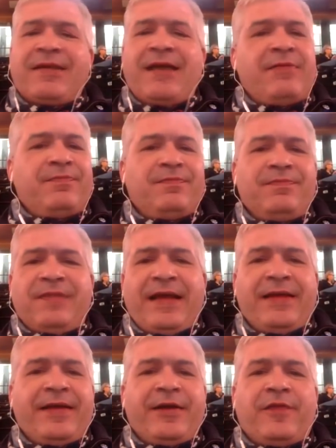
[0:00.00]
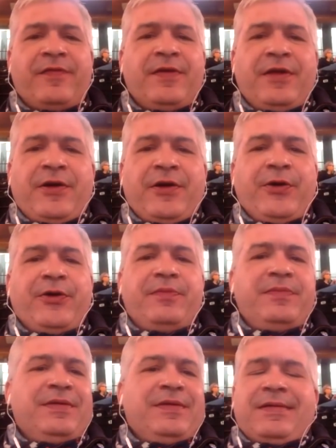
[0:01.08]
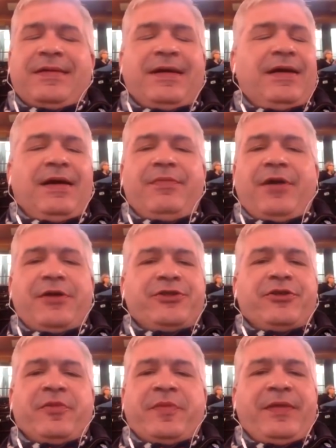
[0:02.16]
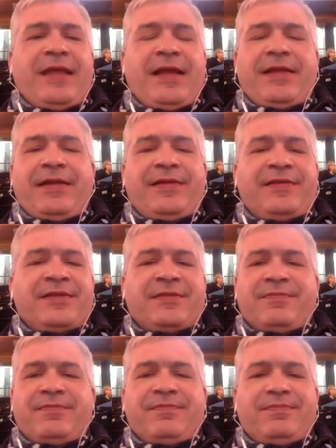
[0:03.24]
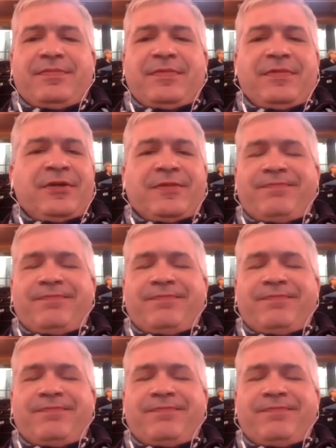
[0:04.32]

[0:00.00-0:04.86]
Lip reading: eight day layoff hurt them. I'm not sure, but I mean, they just looked,